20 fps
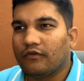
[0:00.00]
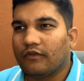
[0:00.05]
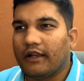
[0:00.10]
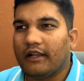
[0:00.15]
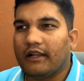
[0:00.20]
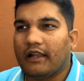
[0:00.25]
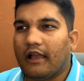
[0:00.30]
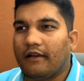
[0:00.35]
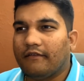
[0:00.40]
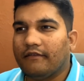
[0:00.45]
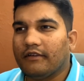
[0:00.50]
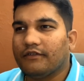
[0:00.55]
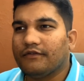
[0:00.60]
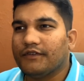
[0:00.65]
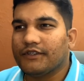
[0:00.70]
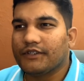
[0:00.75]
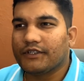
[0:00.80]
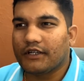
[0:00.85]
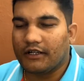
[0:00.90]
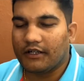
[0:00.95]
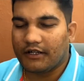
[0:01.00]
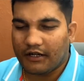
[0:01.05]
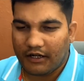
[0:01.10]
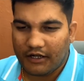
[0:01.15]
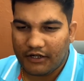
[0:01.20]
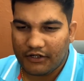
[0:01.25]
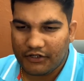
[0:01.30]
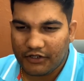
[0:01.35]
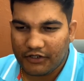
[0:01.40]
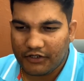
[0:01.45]
while having physical
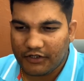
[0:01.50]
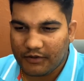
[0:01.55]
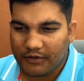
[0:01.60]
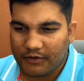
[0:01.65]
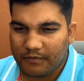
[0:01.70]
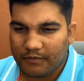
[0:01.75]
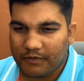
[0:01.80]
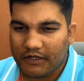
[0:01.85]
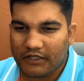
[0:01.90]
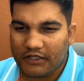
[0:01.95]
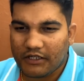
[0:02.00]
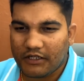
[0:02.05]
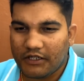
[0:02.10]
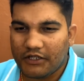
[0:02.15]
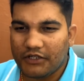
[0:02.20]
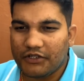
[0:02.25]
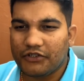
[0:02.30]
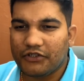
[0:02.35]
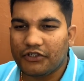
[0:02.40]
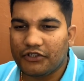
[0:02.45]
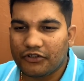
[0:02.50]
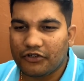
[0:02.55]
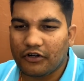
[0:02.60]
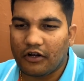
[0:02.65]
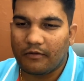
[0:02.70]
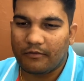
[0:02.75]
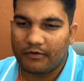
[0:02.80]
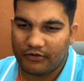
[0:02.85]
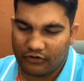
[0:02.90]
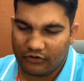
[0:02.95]
relationships, person is disturbed.